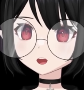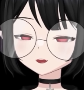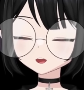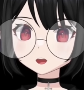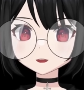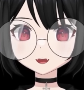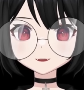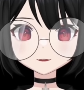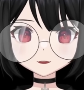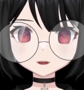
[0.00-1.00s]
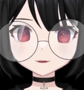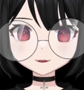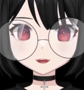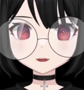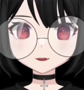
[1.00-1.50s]
which as it turns
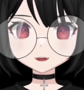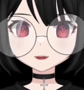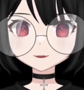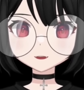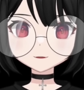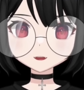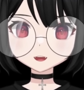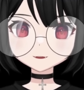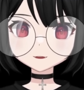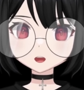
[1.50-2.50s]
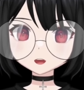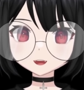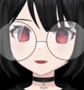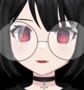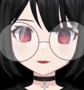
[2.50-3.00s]
out that phrase is more
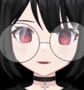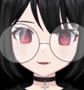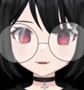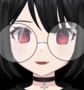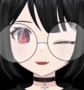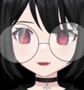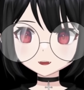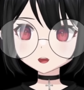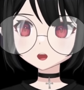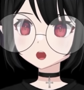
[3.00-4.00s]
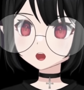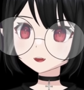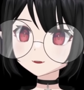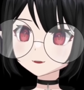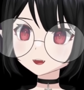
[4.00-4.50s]
accurately stated working
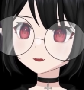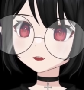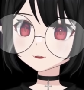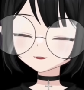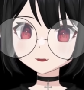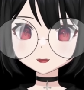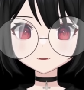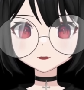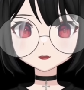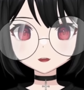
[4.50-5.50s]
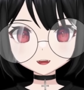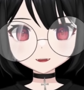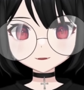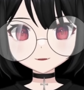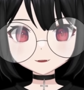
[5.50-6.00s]
together to give you
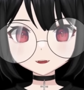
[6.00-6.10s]
less